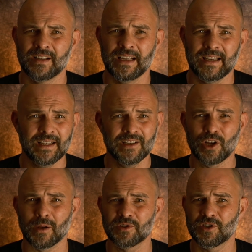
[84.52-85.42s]
It didn't
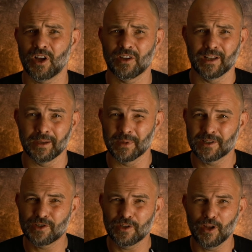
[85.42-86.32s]
come suddenly, but
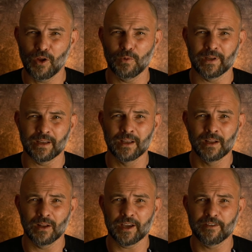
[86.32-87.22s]
slowly,
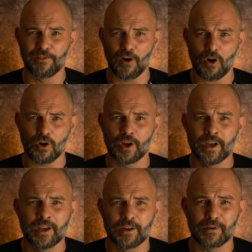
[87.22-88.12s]
like fog
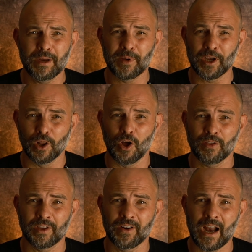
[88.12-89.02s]
creeping along
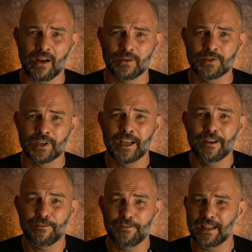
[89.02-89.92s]
the ground,
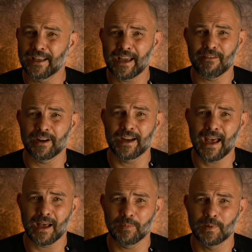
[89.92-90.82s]
filling every
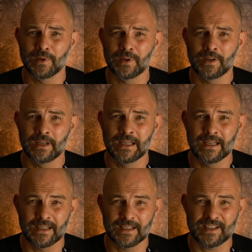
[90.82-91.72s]
gap.
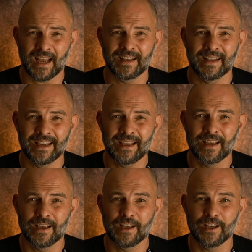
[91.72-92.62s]
Suddenly,
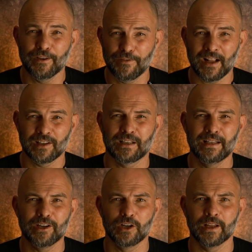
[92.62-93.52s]
he felt
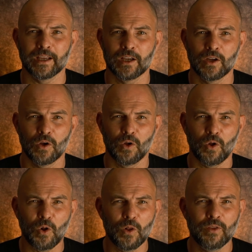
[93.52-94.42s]
clearly,
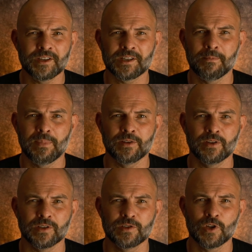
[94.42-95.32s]
all this
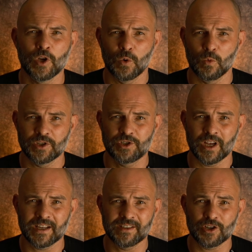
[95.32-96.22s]
abundance was
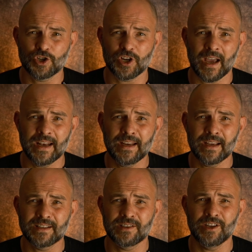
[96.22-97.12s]
just a shining
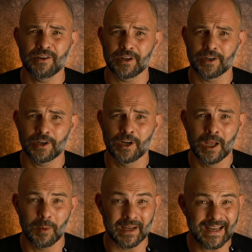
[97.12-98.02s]
exterior,
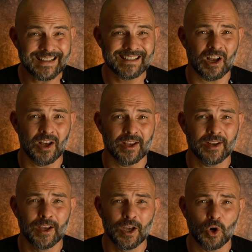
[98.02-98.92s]
but inside,
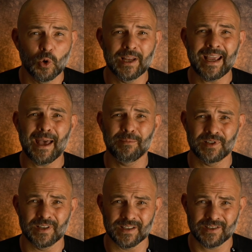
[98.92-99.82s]
only
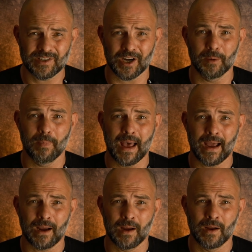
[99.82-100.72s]
emptiness stared back.
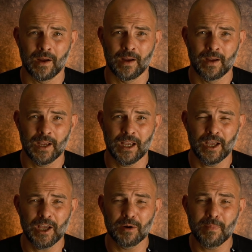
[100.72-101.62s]

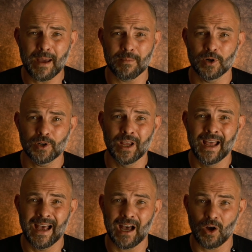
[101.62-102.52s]
He remembered
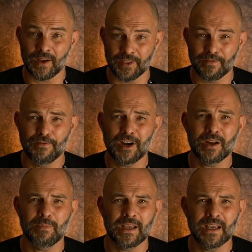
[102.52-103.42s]
how at the very
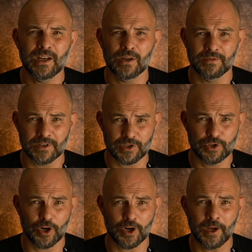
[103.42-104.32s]
beginning of his
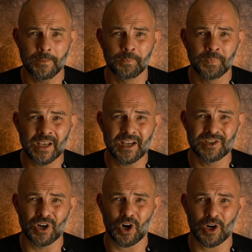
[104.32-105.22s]
journey, his
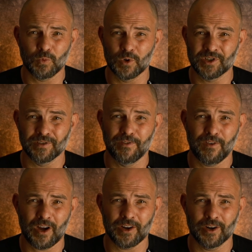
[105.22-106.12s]
heart was on
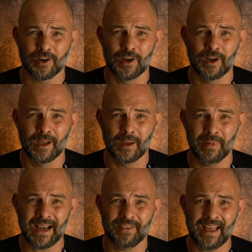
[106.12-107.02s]
fire.
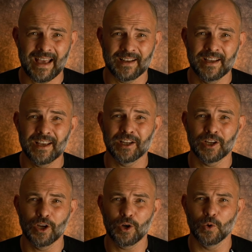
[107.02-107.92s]
Back then, he had a
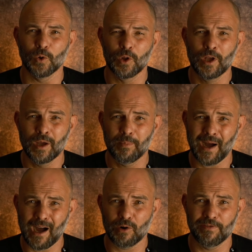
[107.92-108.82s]
goal,
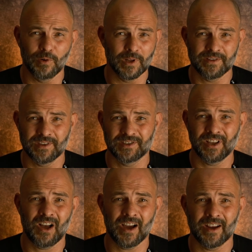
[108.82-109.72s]
powerful as the
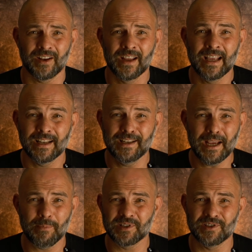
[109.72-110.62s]
tide,
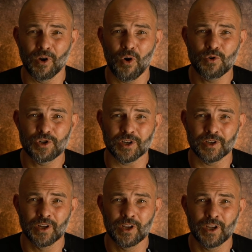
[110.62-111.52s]
deep as the ocean.
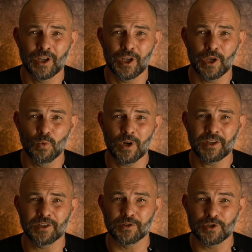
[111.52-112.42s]
He
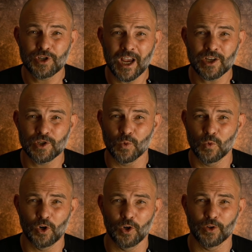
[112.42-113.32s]
wanted to change the
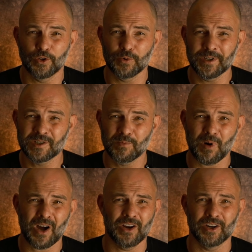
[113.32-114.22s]
world, to
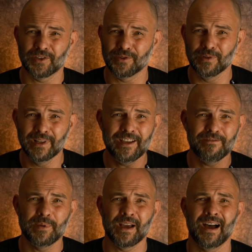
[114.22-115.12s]
inspire, to
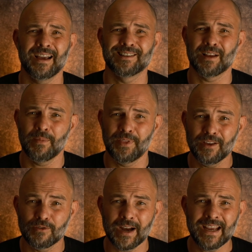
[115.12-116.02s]
leave behind something
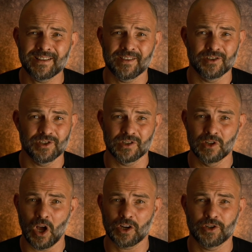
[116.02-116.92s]
greater than just
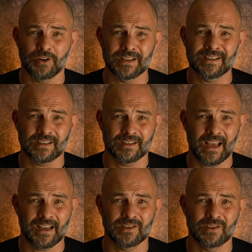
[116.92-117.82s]
luxury and
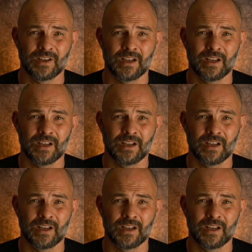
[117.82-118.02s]
success.